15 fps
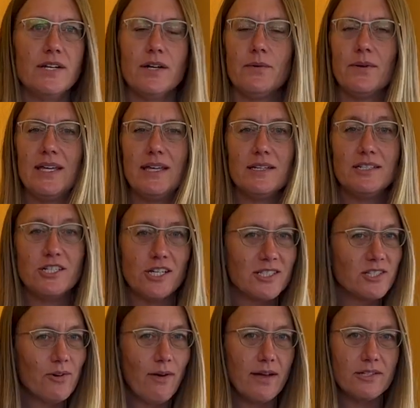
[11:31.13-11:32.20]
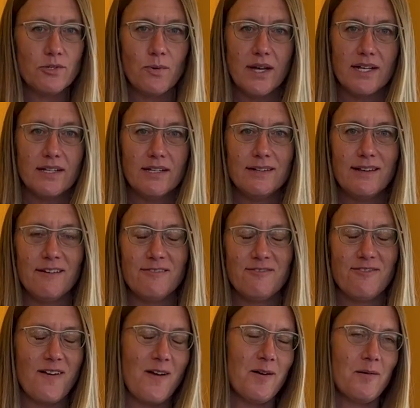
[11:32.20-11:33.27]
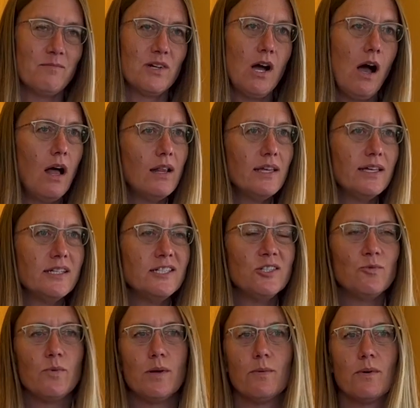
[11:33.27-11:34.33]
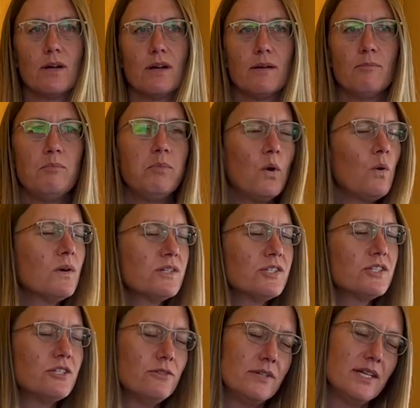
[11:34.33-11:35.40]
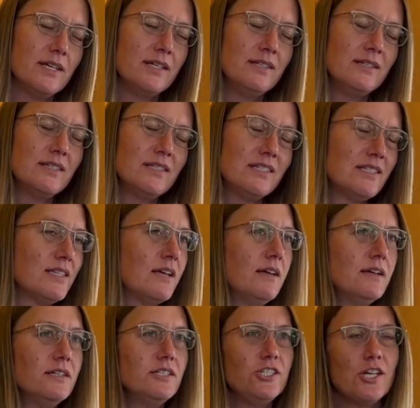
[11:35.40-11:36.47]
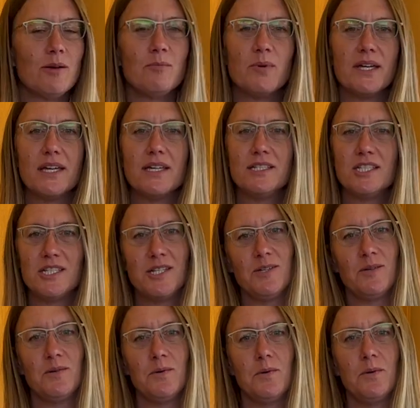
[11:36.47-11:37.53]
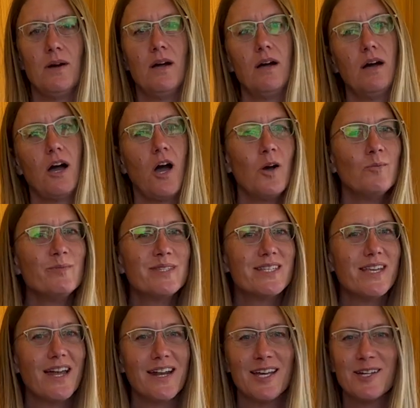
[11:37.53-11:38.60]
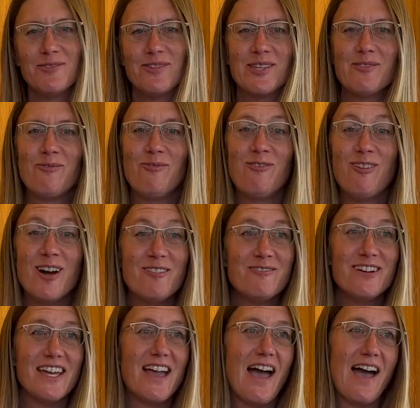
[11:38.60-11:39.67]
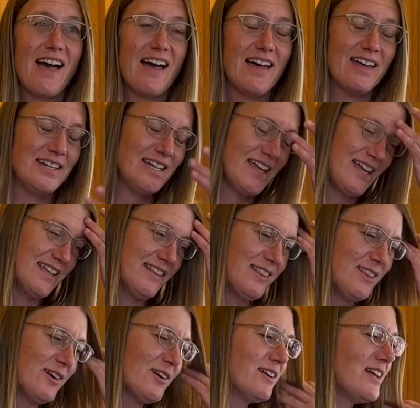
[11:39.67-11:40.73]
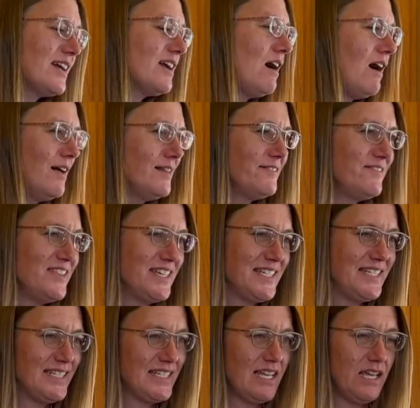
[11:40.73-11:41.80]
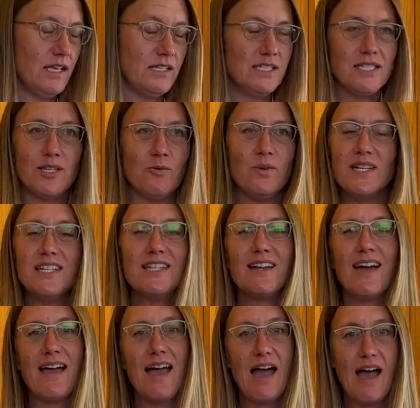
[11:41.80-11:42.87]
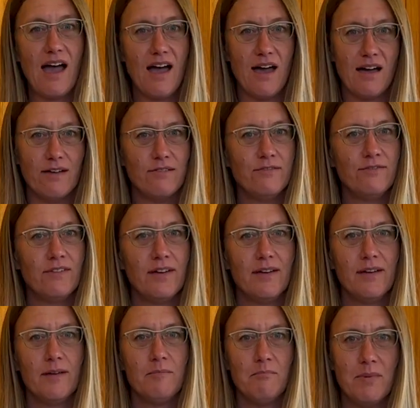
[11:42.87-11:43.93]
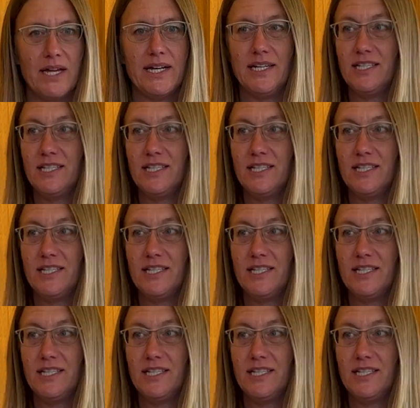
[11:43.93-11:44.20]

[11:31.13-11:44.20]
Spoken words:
he had just graduated from college. We were poor students jumping into homesteading with what we had and learning all of these skills. So we did not have money